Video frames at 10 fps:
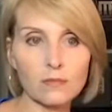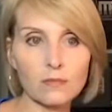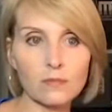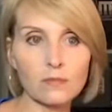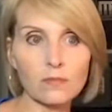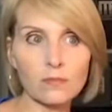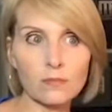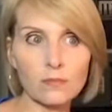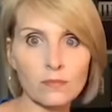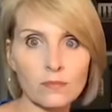
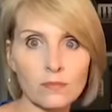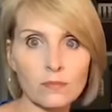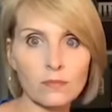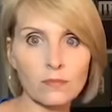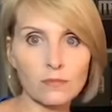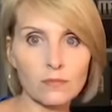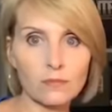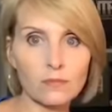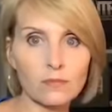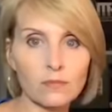
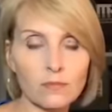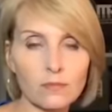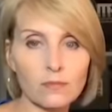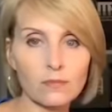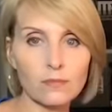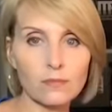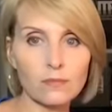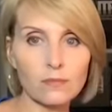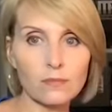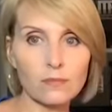
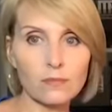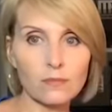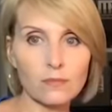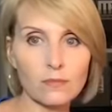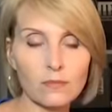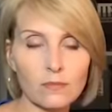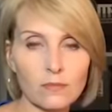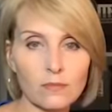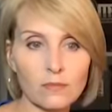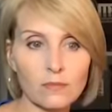
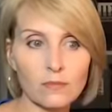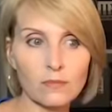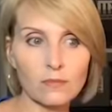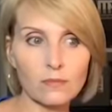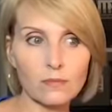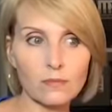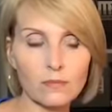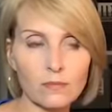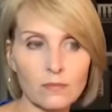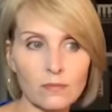
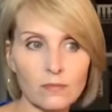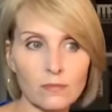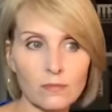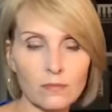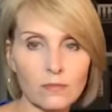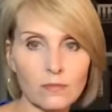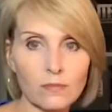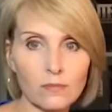(not speaking)